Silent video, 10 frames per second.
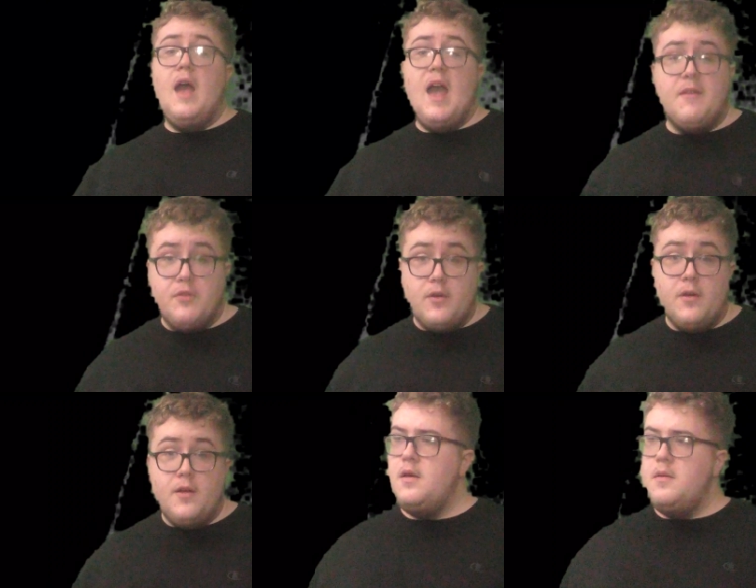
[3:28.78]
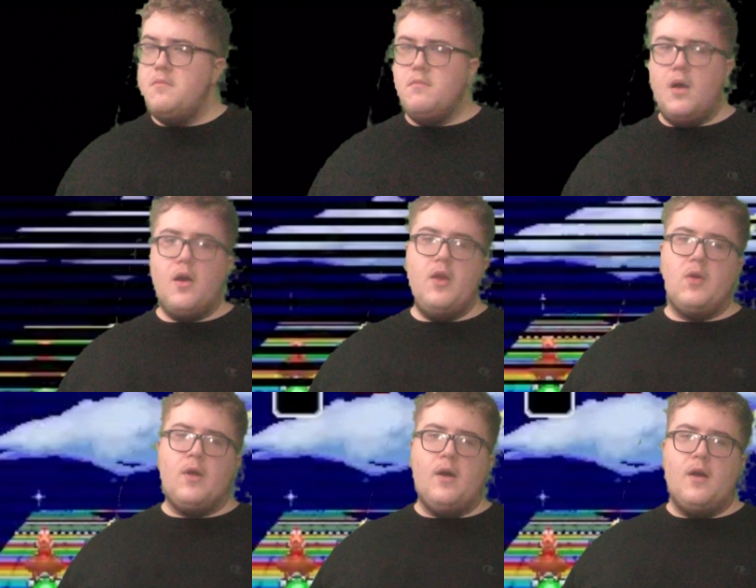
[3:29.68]
ever. Mario
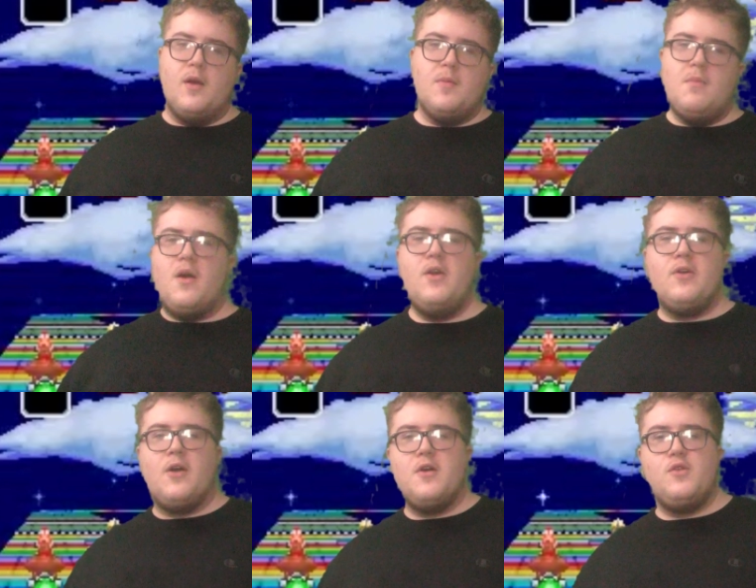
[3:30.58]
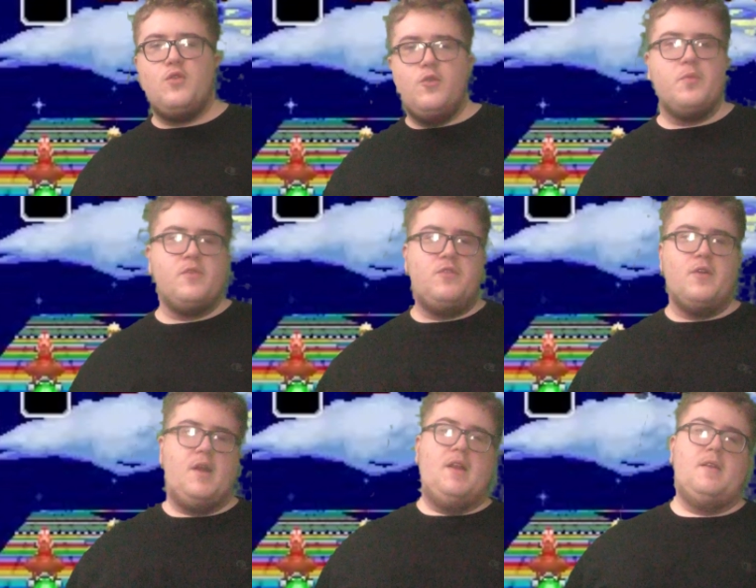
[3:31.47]
Kart, Mario Kart Super
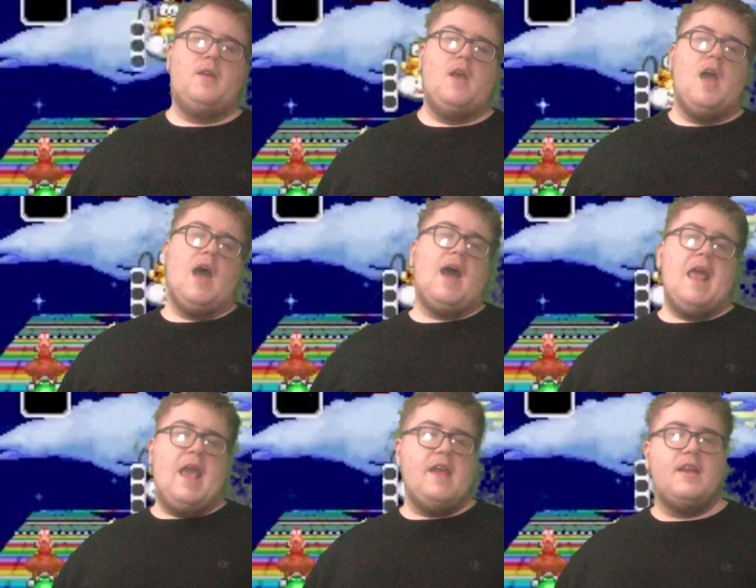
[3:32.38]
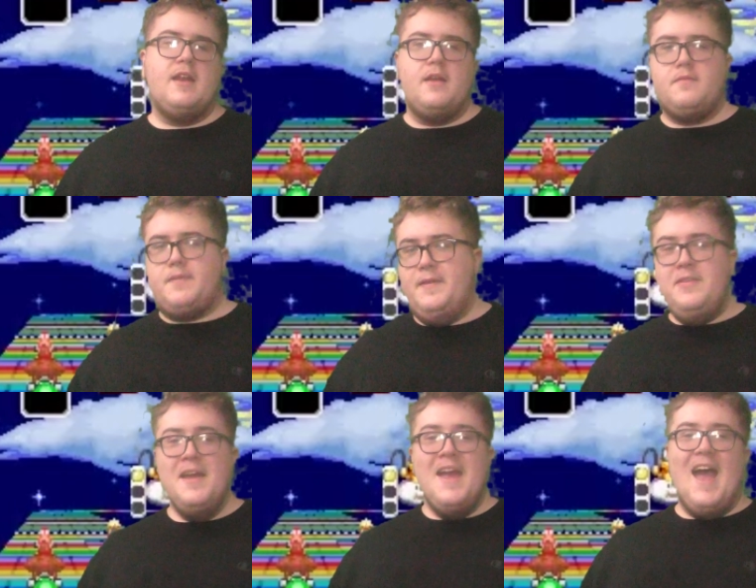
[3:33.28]
Circuit. I hated
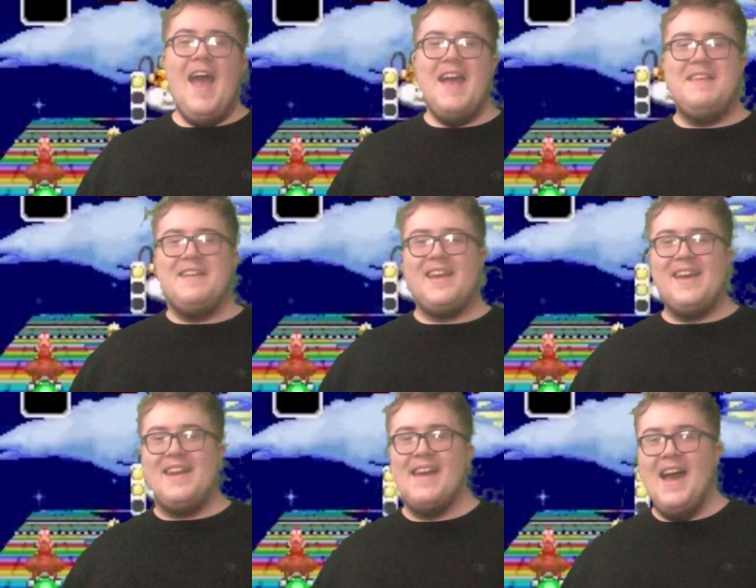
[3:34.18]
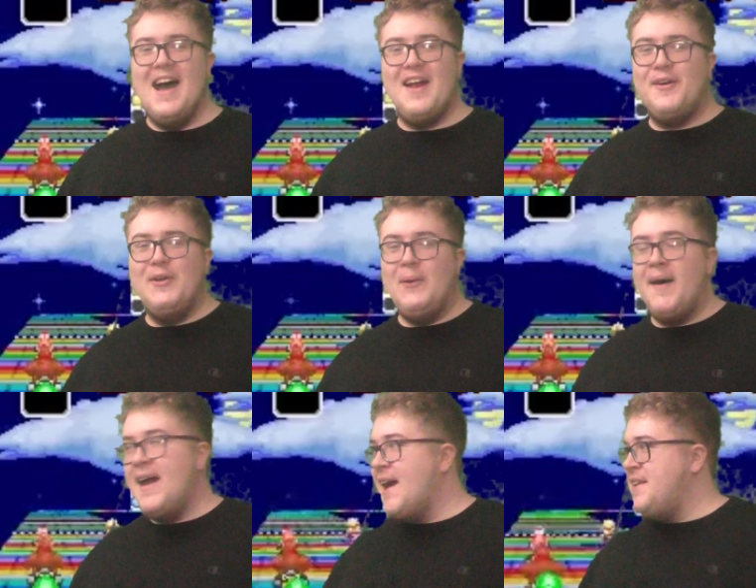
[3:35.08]
it as a kid. I don't know
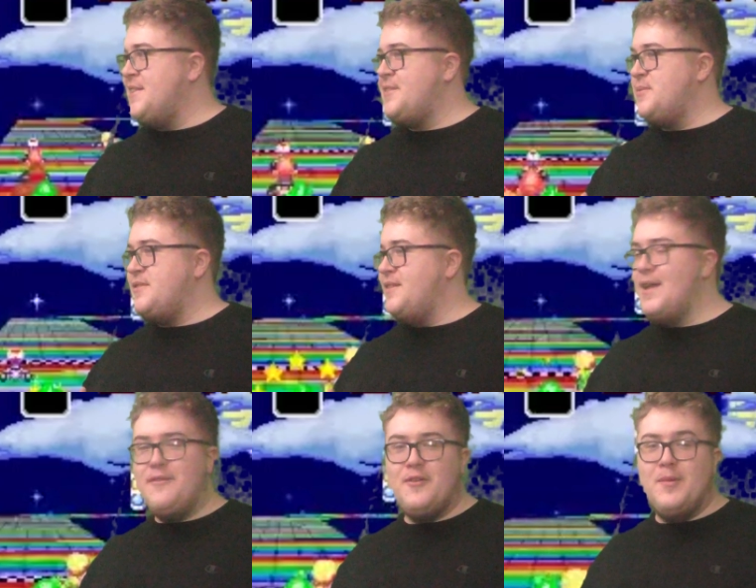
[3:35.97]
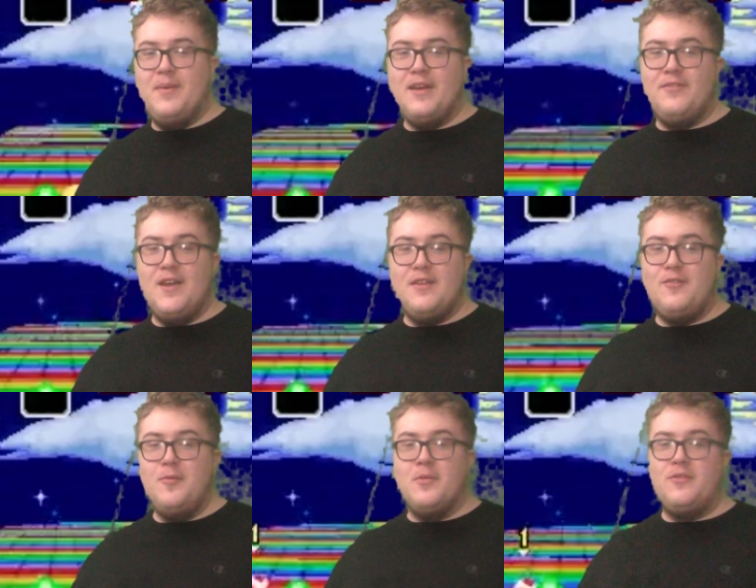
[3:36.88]
why, I just was never a big fan of
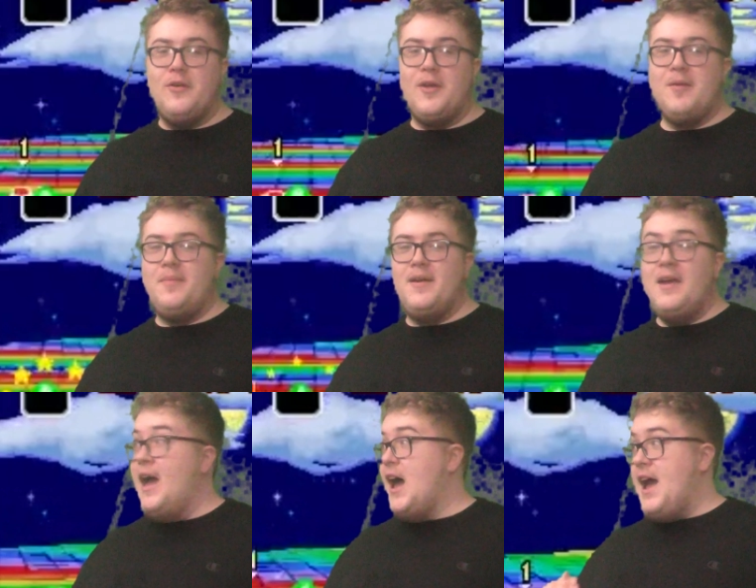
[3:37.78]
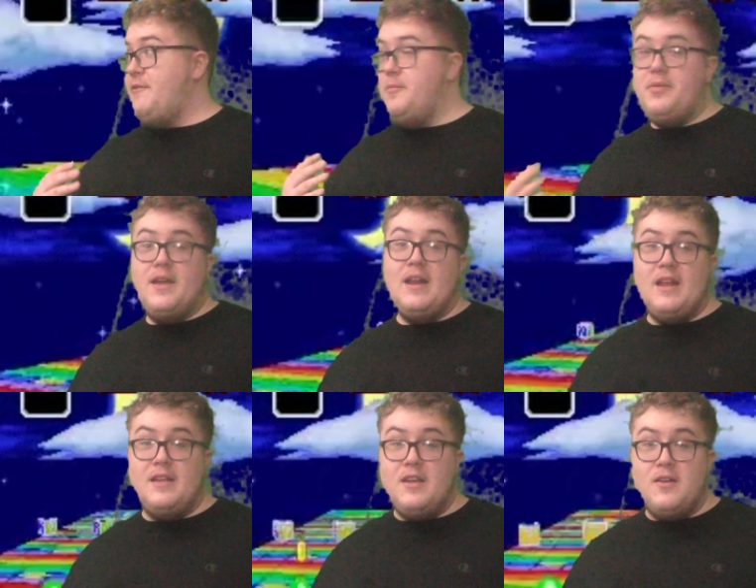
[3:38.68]
Super Circuit, but I haven't played it
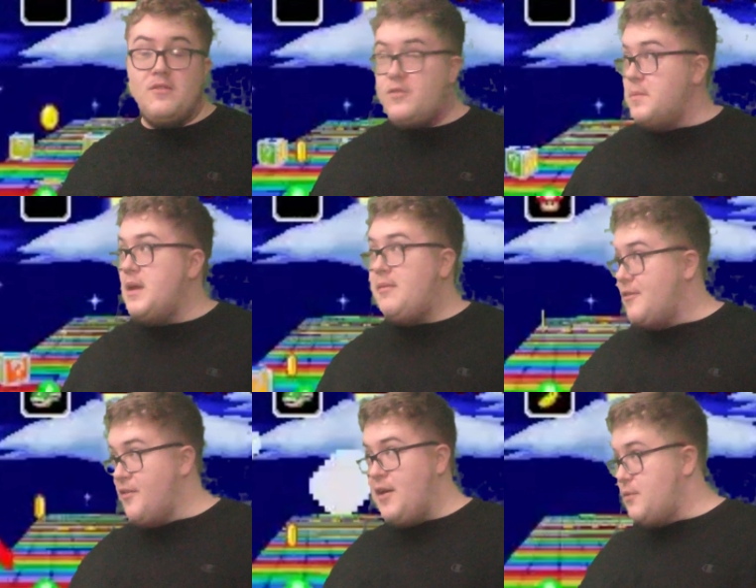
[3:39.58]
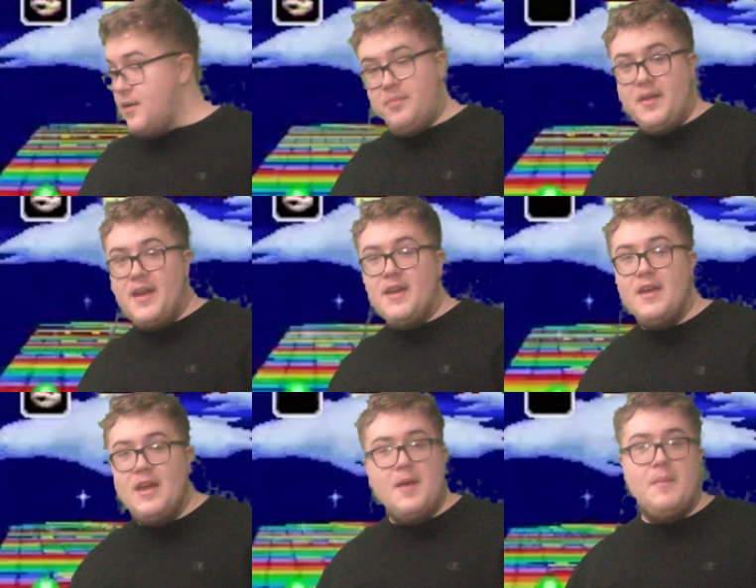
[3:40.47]
in years, so maybe if I replay it,
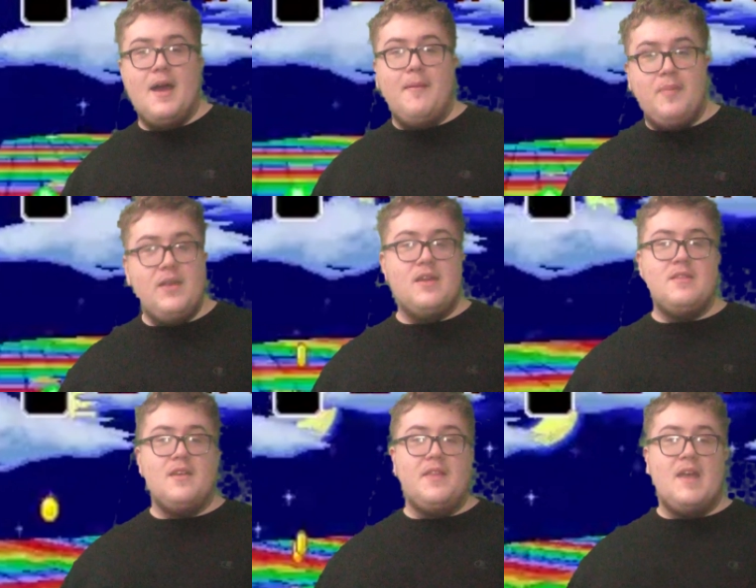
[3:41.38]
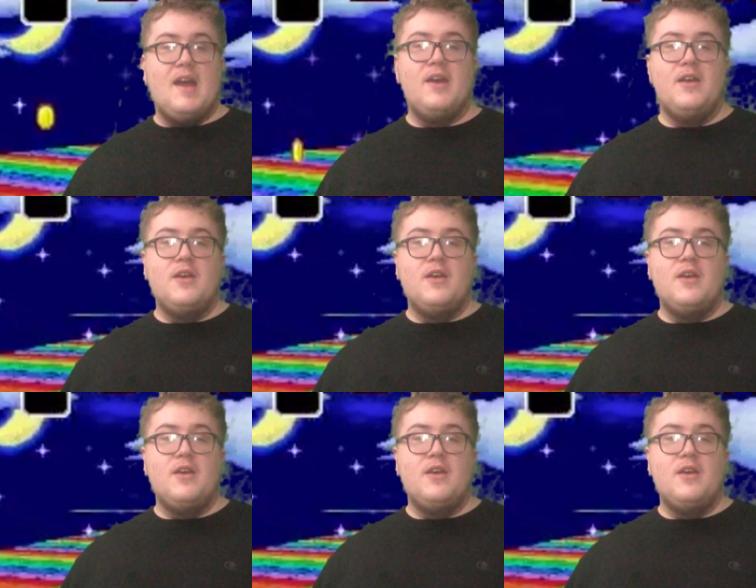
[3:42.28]
my opinions on that